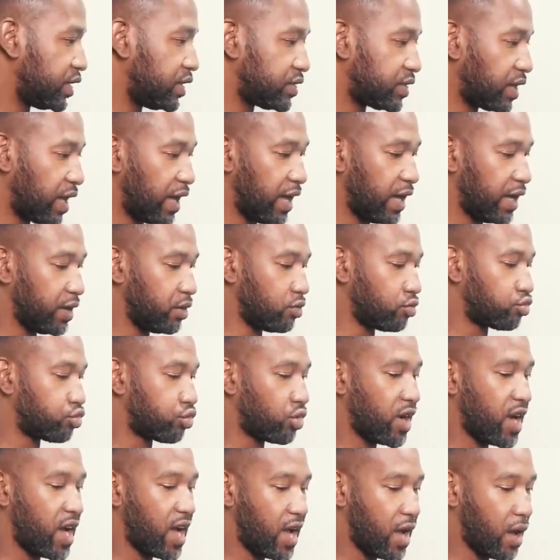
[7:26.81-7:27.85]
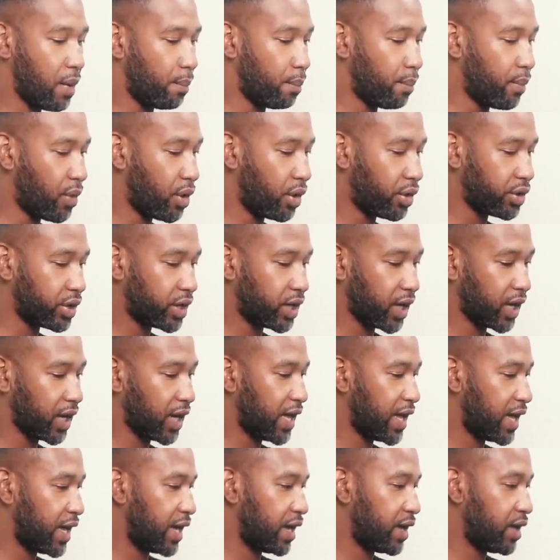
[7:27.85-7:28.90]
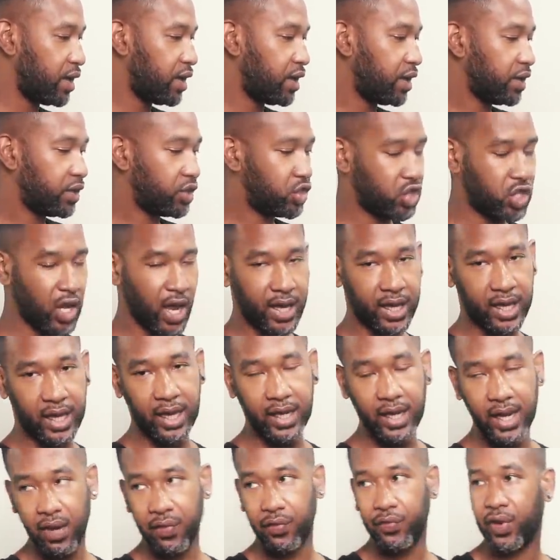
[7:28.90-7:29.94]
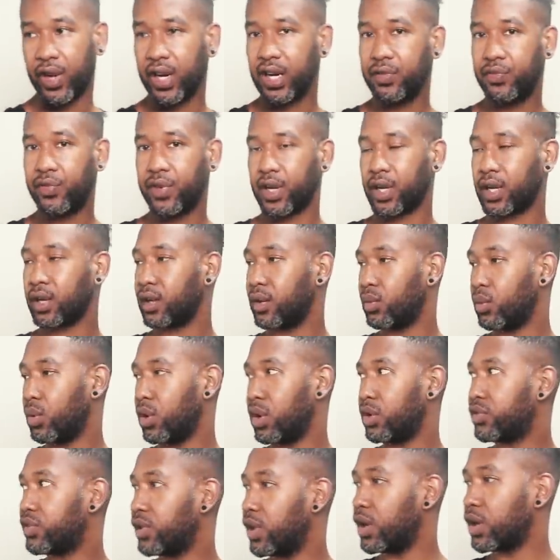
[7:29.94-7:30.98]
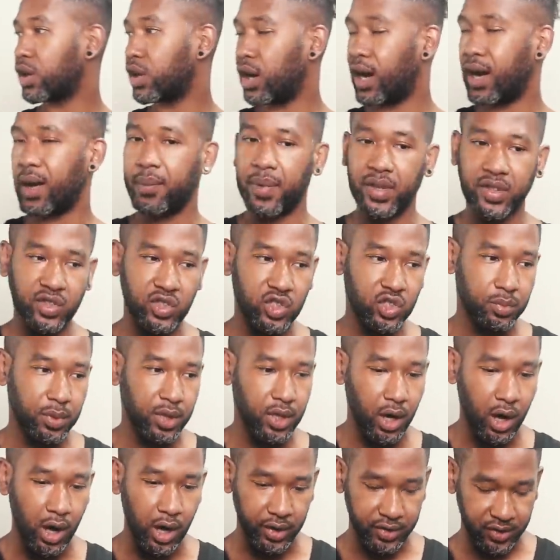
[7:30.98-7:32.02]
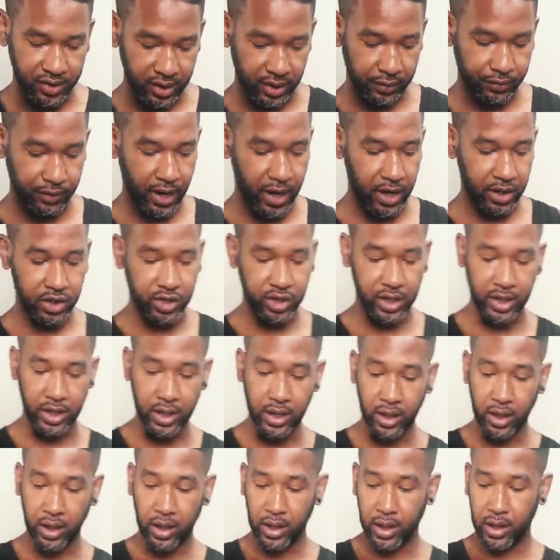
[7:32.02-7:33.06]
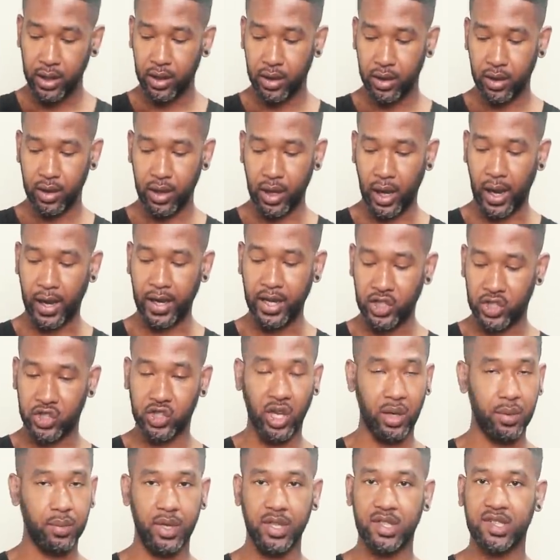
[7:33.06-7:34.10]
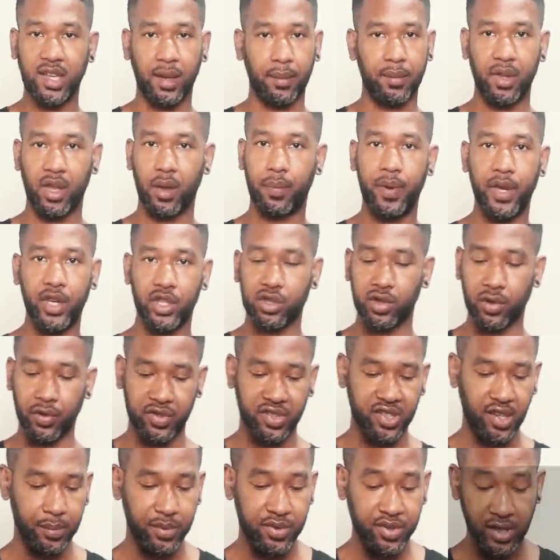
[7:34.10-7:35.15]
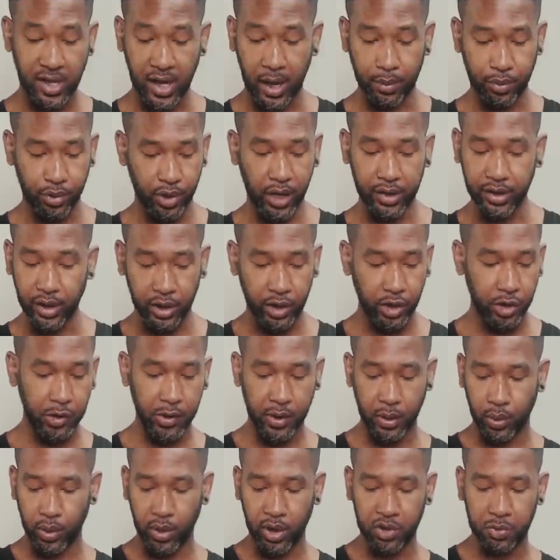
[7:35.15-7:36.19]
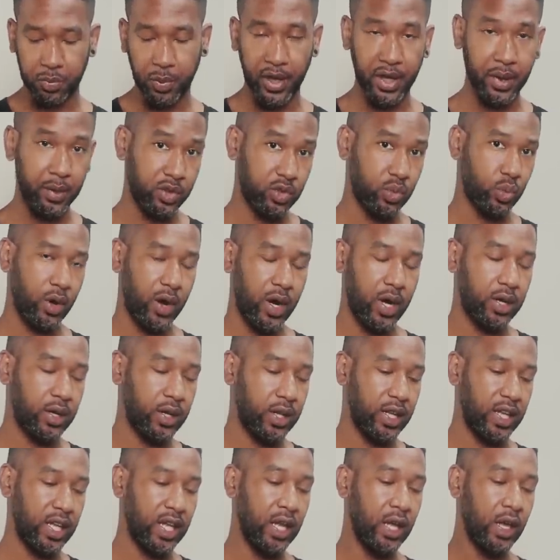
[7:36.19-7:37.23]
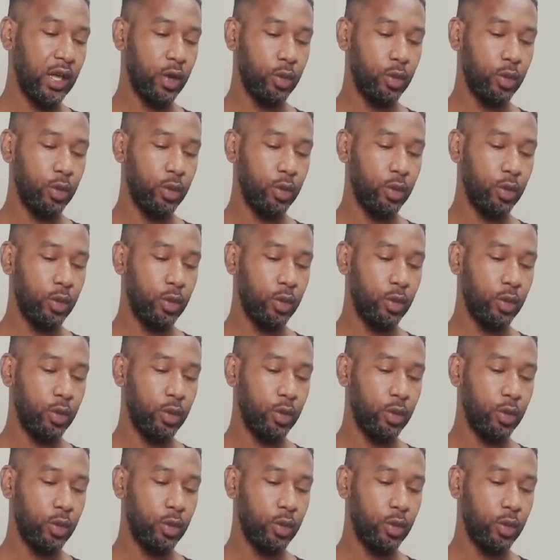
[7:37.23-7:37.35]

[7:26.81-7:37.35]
is a rare Moncler jacket. Now, funny thing was, a guy messaged me asking if I actually, he sent me a picture of some celebrity, I don't know who it was, but he was wearing the